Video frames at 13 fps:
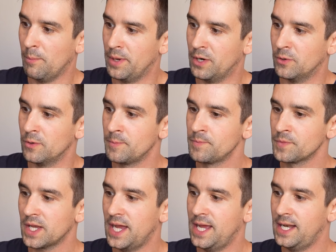built,
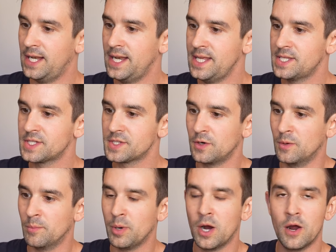at least
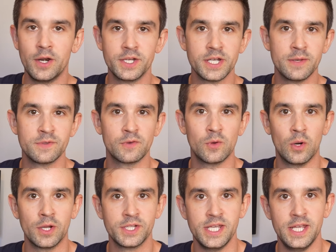on par in terms of
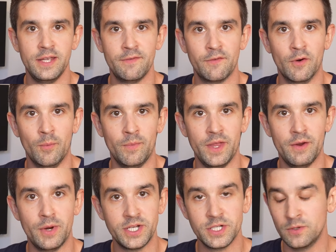quality from the
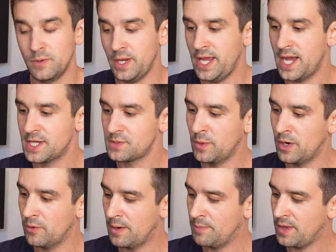original ES
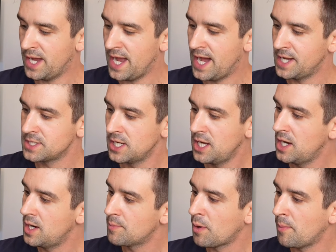wheel rim that I had,
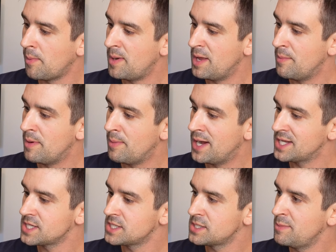probably a bit
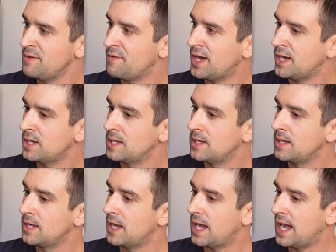better to be fair.
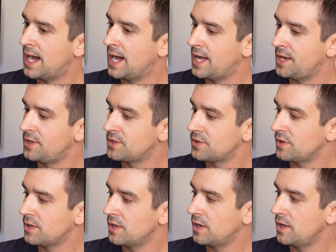And
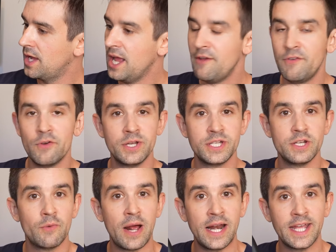if you're
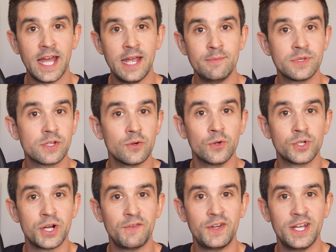into rally games or
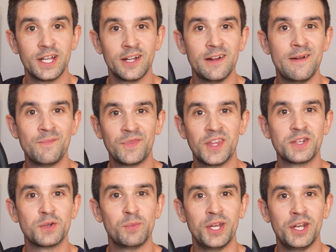drifting,
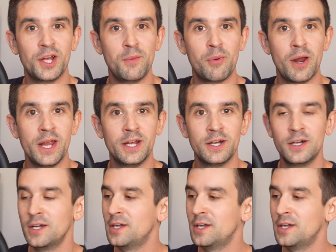this will be a no-brainer